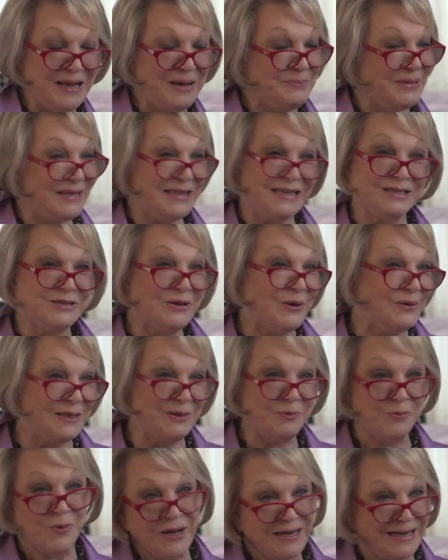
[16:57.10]
But there's
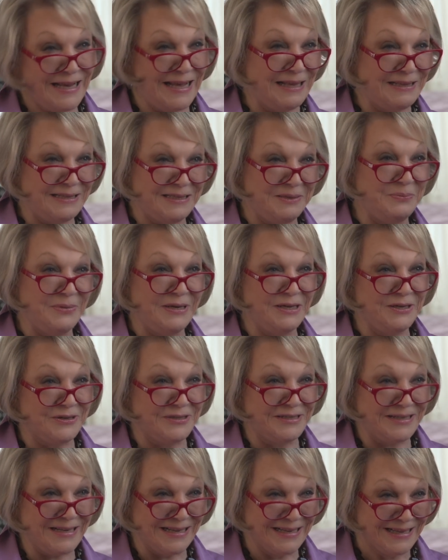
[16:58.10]
only one Helen
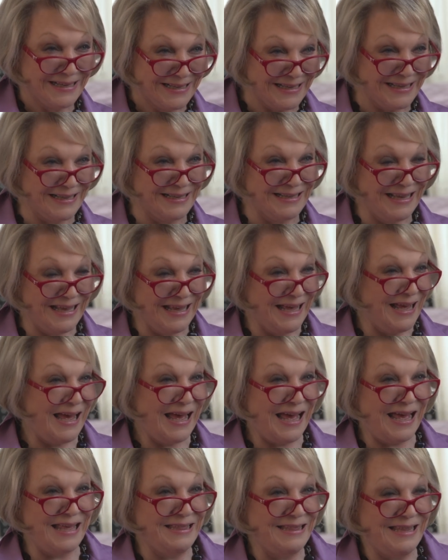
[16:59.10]
Mirren, right.
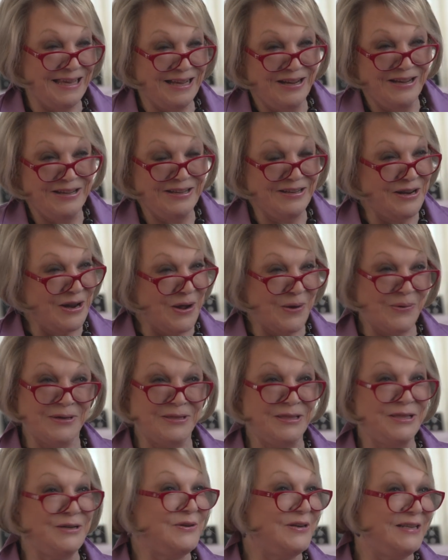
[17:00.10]
and the, you know,
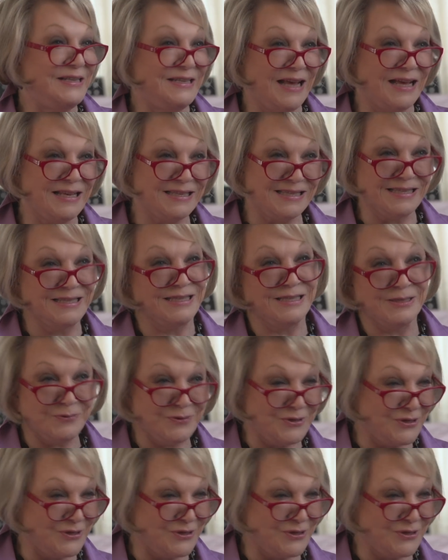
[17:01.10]
and there are dozens of